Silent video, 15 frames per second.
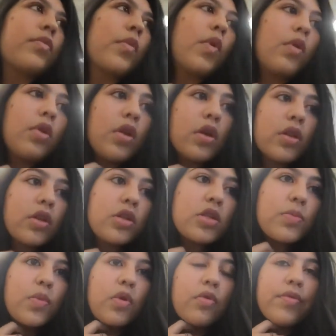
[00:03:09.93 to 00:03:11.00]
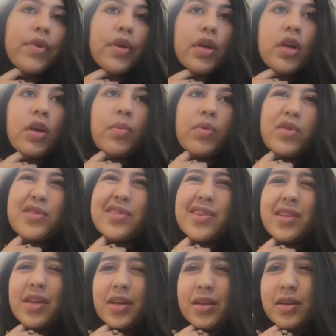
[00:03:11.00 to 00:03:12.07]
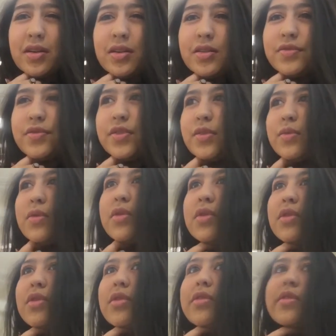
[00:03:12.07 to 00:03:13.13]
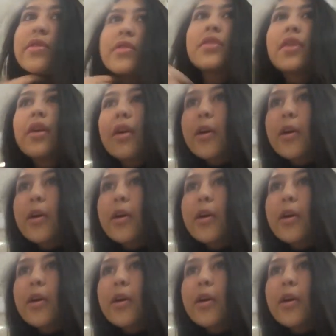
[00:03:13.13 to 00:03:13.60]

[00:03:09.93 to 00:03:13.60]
oh look, there's more over here, but those are like coffee ones.